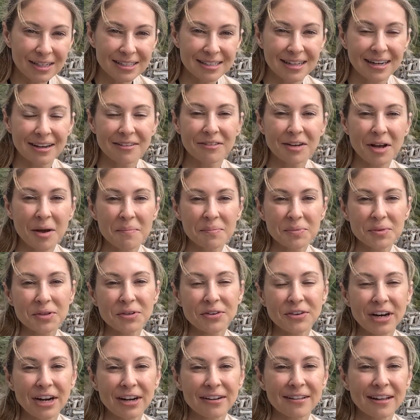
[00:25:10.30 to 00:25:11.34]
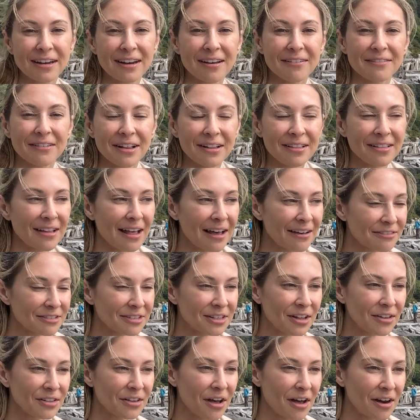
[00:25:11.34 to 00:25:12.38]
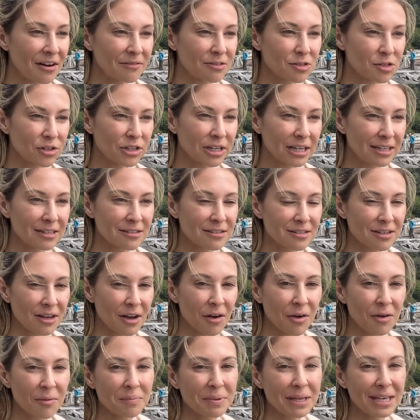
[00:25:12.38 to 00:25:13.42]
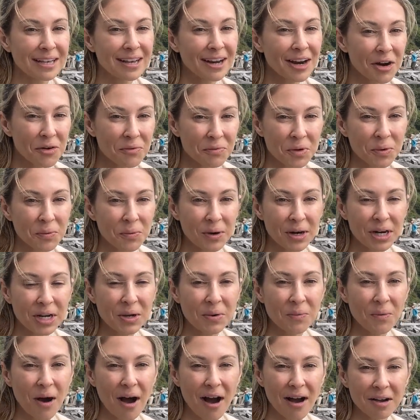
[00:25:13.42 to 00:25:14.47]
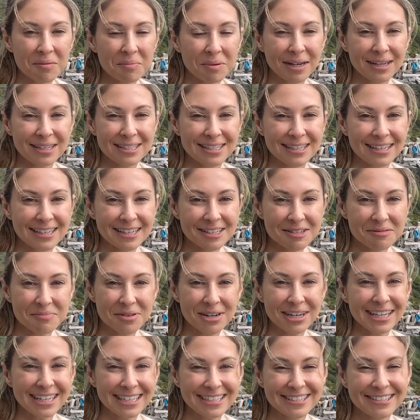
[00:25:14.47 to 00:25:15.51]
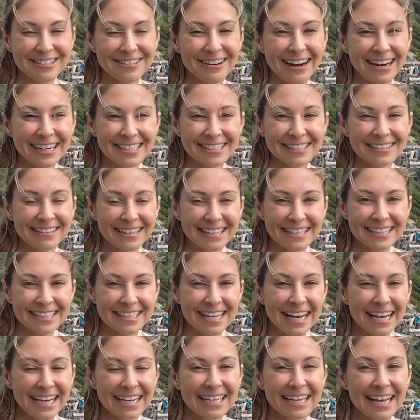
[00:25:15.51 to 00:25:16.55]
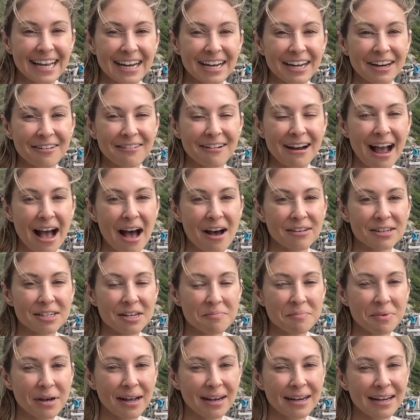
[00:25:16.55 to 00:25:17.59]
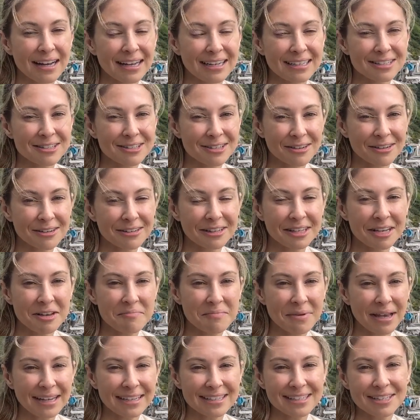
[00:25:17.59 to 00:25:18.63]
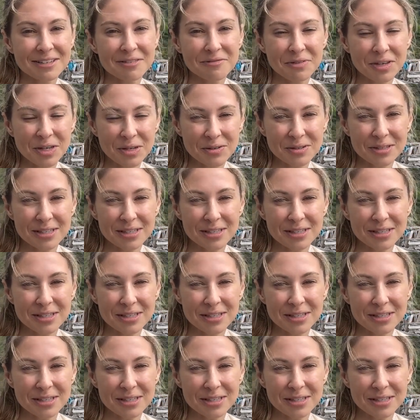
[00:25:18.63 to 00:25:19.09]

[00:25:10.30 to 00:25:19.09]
that have come through here that have left a lot of trees, so be careful where you walk because it is pretty treacherous getting around, but it certainly makes the views